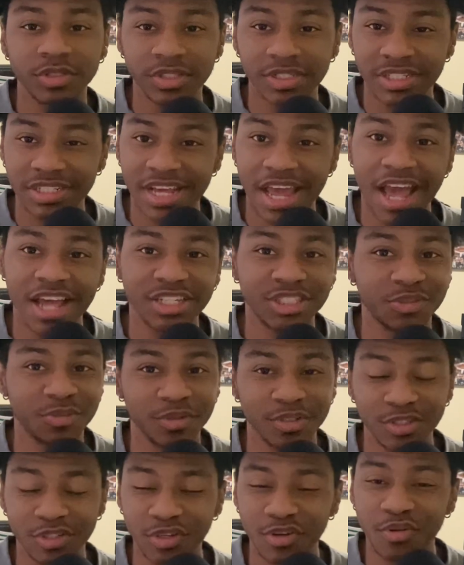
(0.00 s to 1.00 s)
was attached
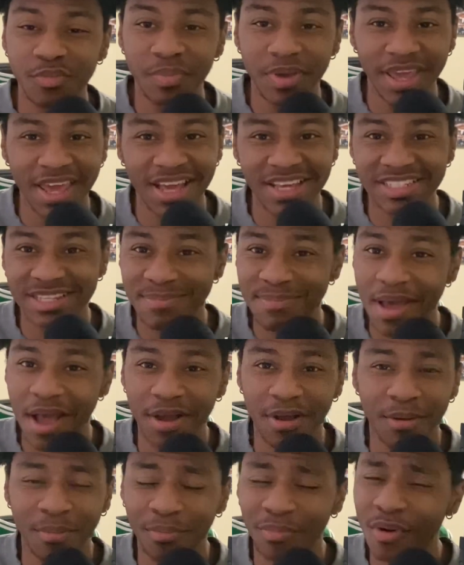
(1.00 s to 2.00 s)
with 2 picks and
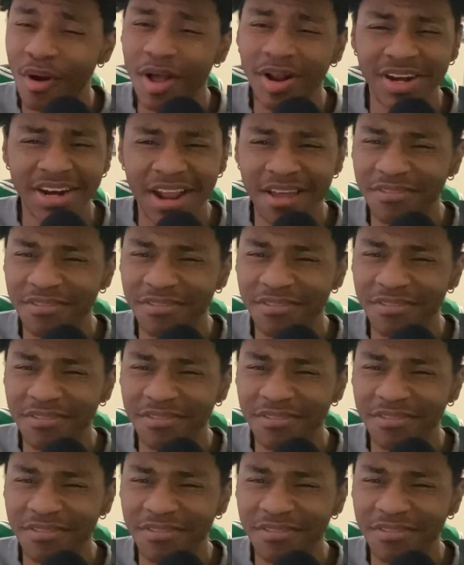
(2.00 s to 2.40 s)
Malcolm Brogdon.